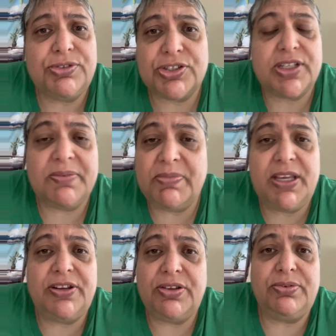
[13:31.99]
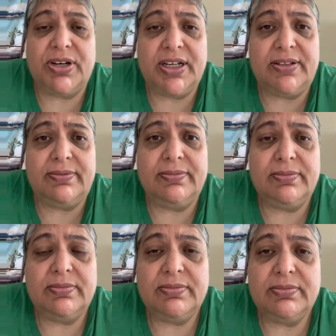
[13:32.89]
just like me and you, right?
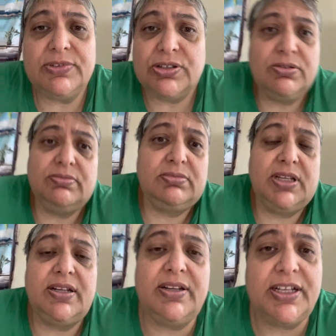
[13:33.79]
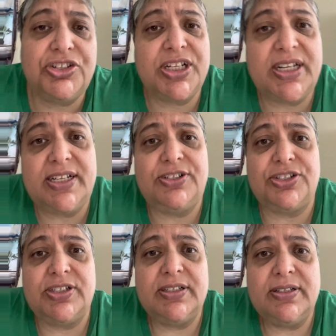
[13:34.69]
So they need change.